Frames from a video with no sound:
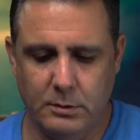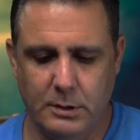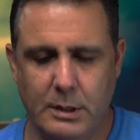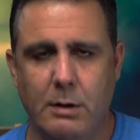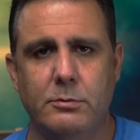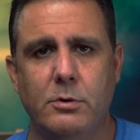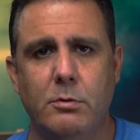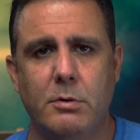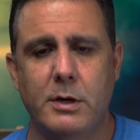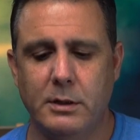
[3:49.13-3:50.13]
Now
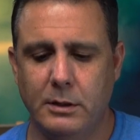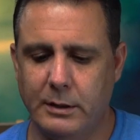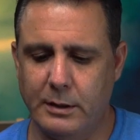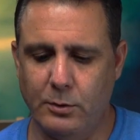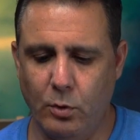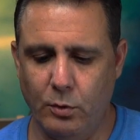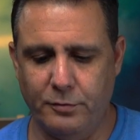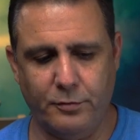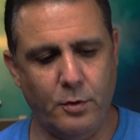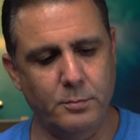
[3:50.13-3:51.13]
no rattling at all
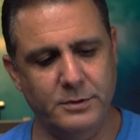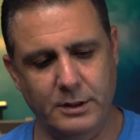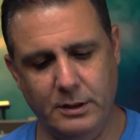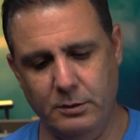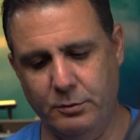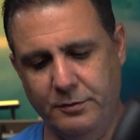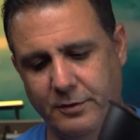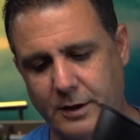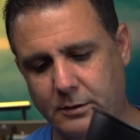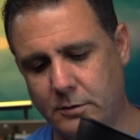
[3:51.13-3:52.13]
from the
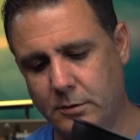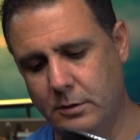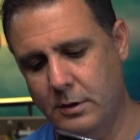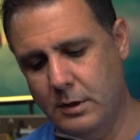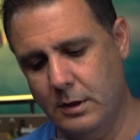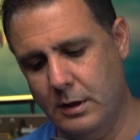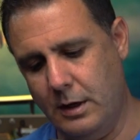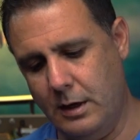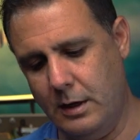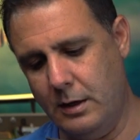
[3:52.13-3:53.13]
reflector.
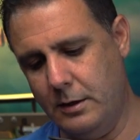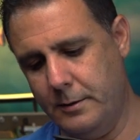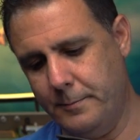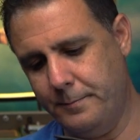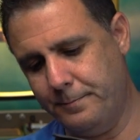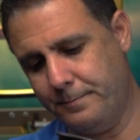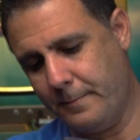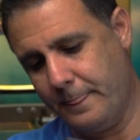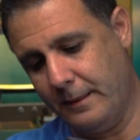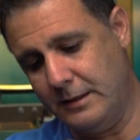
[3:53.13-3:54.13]

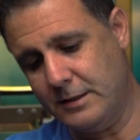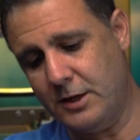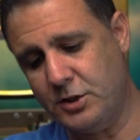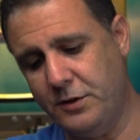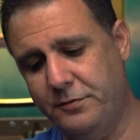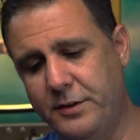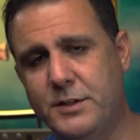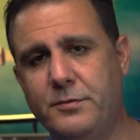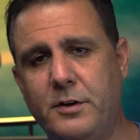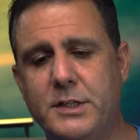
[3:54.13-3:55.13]
It actually
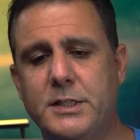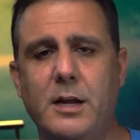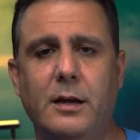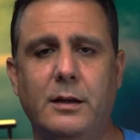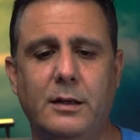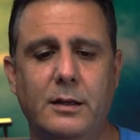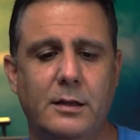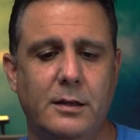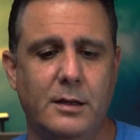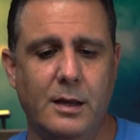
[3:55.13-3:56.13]
fits very snugly,
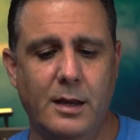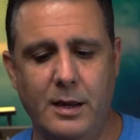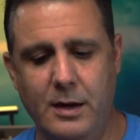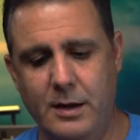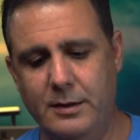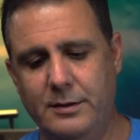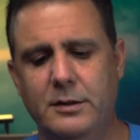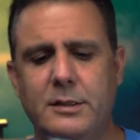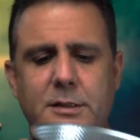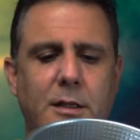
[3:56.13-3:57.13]
and there
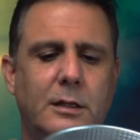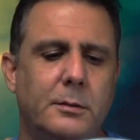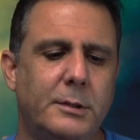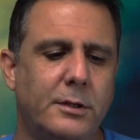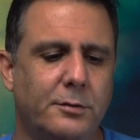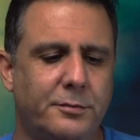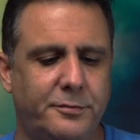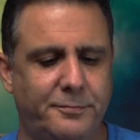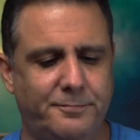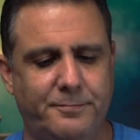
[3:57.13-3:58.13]
is a little bit
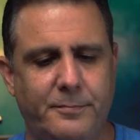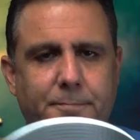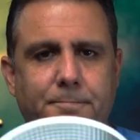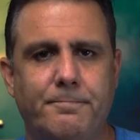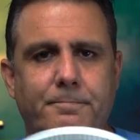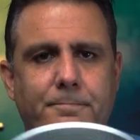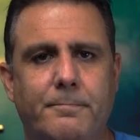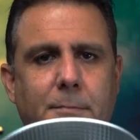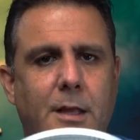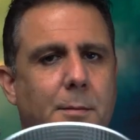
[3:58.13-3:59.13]
of,
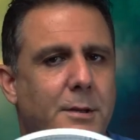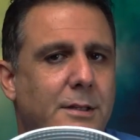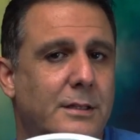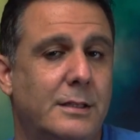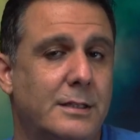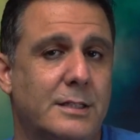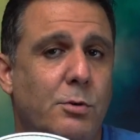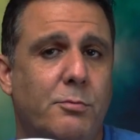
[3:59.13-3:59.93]
there's no